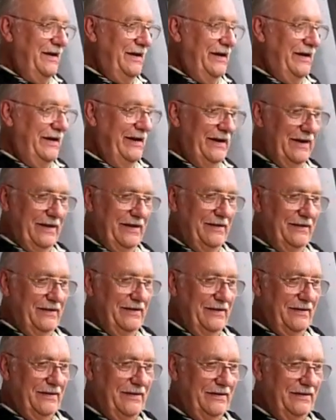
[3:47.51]
and
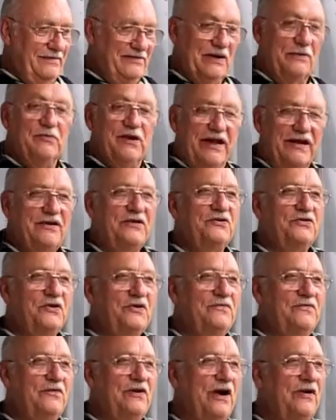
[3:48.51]
seemed like it took
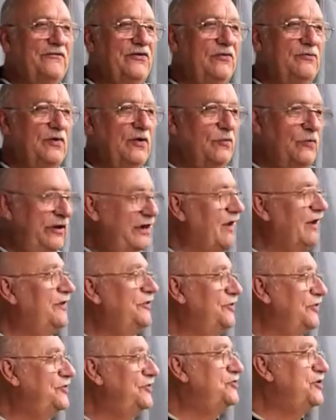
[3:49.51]
forever, but we got a
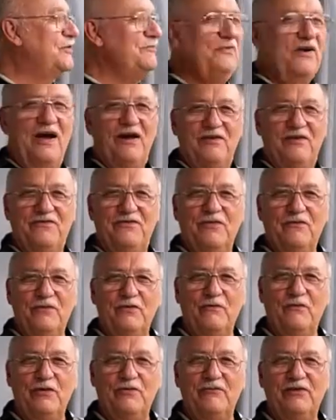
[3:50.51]
good ship out of it when
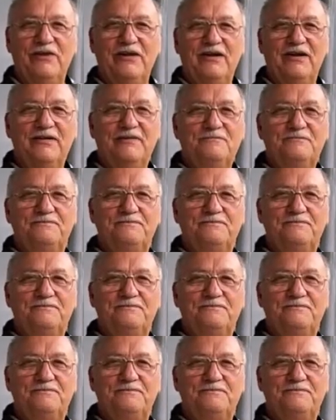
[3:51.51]
we were done.